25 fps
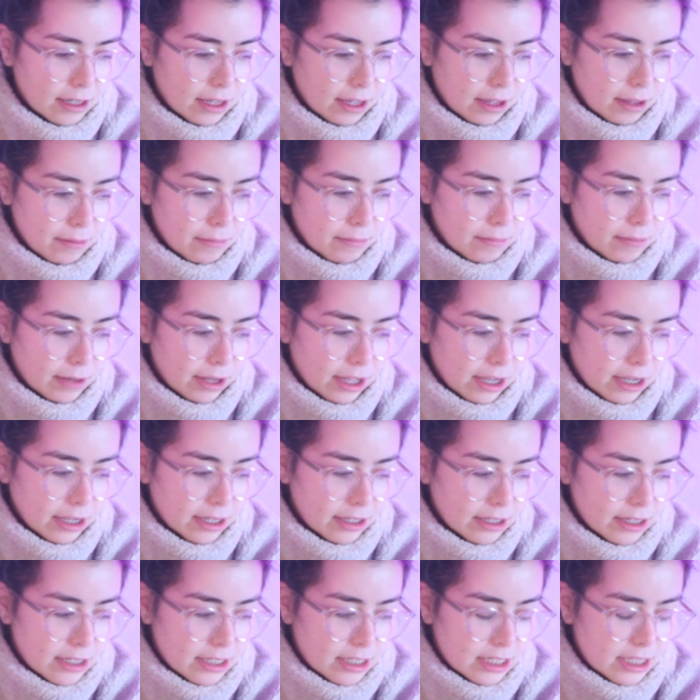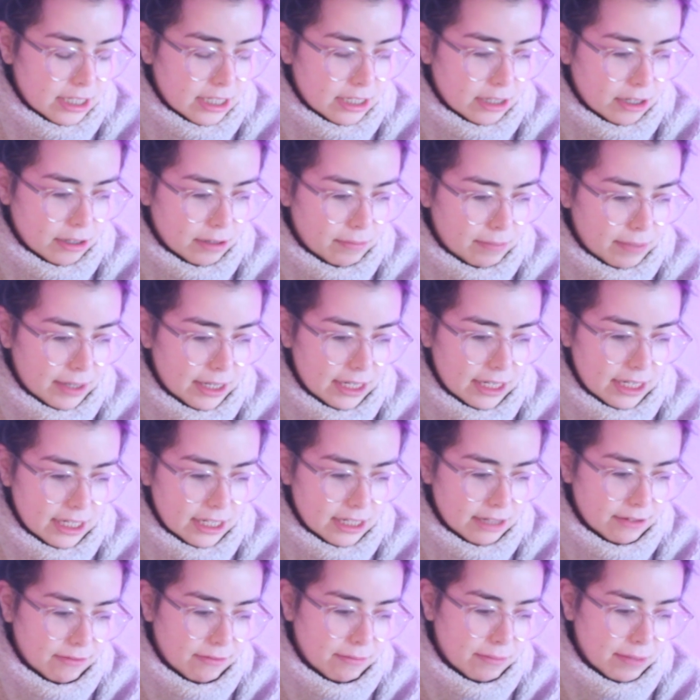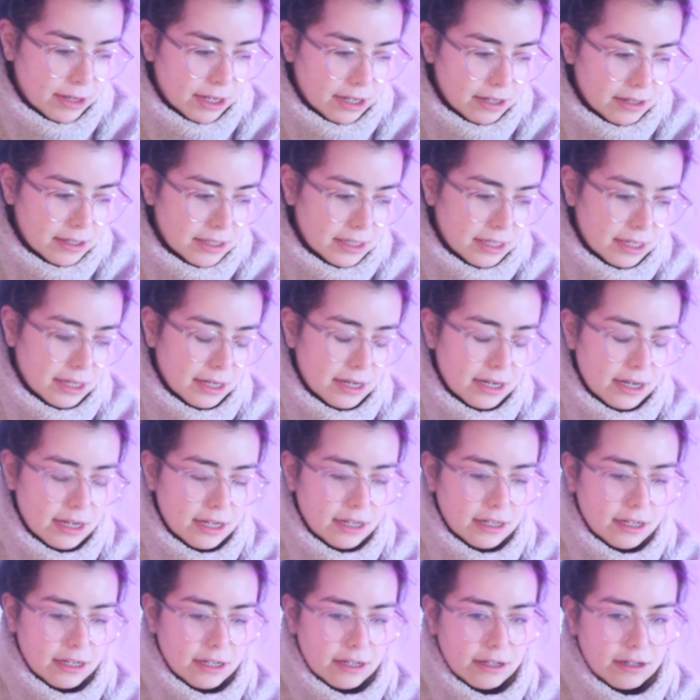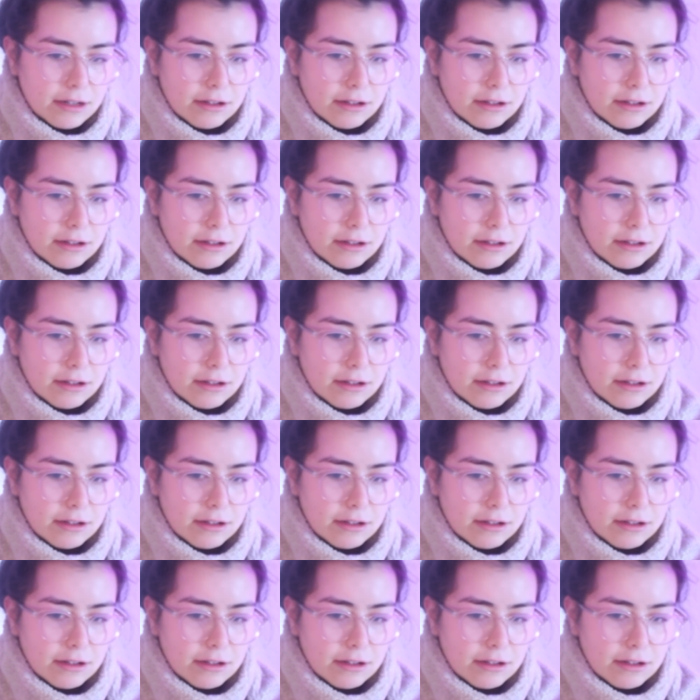I'm like a completely different person, and